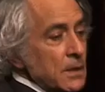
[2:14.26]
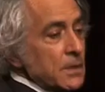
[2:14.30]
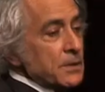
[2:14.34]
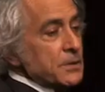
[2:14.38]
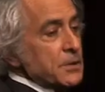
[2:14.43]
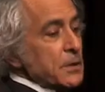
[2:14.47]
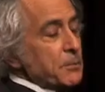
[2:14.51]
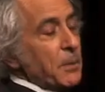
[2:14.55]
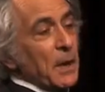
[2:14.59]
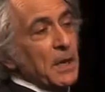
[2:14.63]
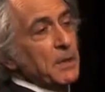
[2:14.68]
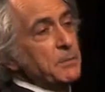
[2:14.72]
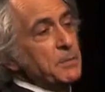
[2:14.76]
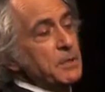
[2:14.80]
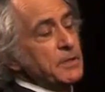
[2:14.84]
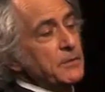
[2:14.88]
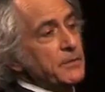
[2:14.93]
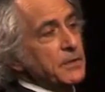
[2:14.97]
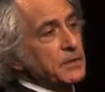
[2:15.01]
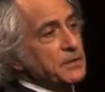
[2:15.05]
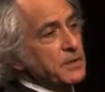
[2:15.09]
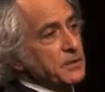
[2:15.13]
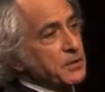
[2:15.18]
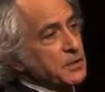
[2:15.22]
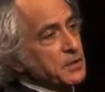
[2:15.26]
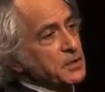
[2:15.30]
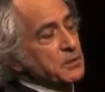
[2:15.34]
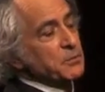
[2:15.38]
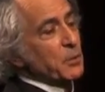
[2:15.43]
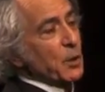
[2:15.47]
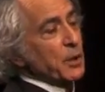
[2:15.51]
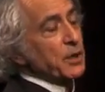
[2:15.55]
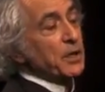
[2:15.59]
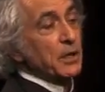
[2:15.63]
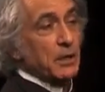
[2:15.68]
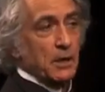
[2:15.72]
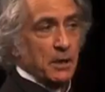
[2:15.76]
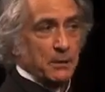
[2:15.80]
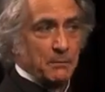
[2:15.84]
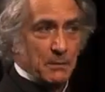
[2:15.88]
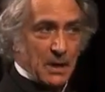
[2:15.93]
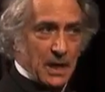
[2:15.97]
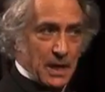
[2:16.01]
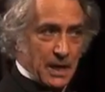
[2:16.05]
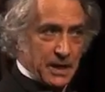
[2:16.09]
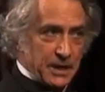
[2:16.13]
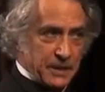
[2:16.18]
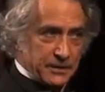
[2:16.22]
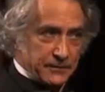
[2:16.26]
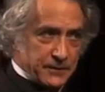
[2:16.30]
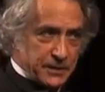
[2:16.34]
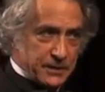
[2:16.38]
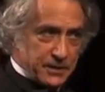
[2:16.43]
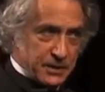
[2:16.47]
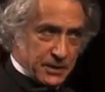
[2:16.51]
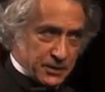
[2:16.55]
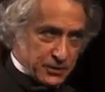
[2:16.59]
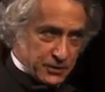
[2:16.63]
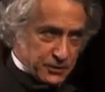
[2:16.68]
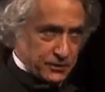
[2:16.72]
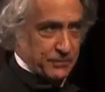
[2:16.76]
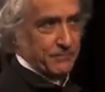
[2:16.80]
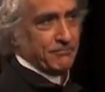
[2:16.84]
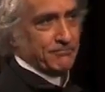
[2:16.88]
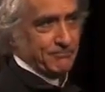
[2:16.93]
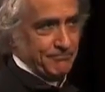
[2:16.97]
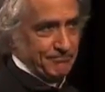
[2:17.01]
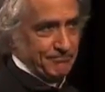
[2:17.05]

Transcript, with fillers: She paid me a visit this morning on my invitation.